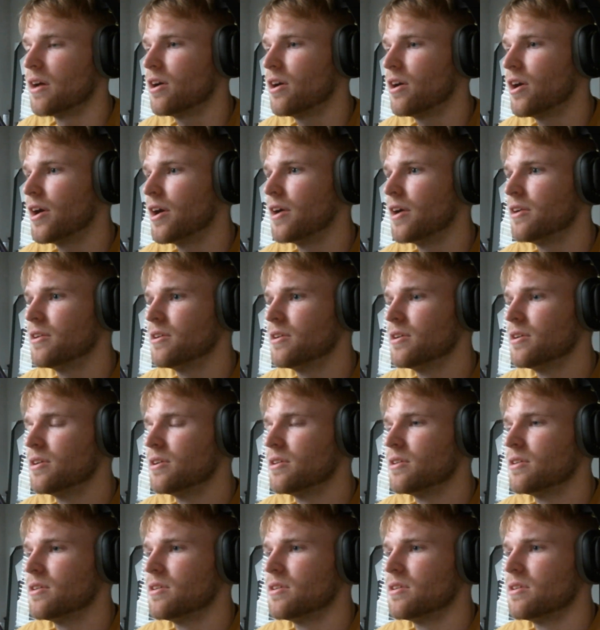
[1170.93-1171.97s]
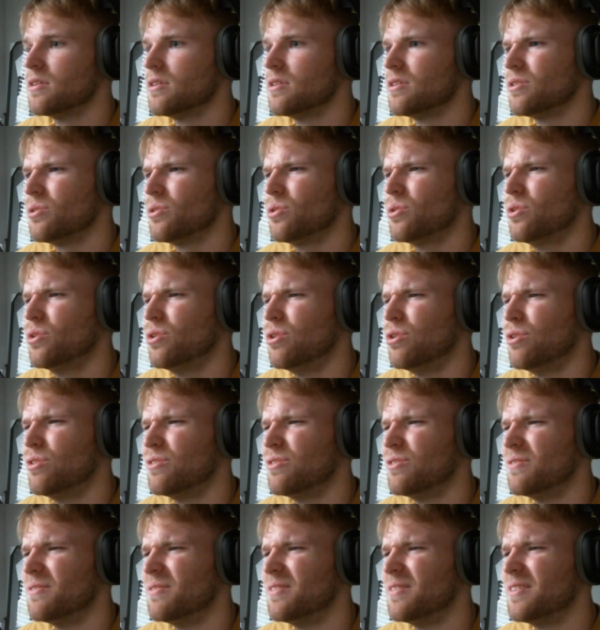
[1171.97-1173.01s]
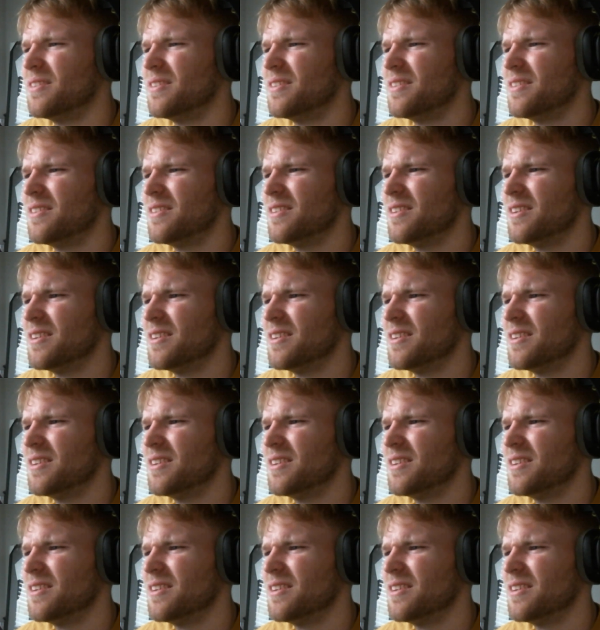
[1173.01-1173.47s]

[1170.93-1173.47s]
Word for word: Alright. Oh, you're right. Ooh. You're right.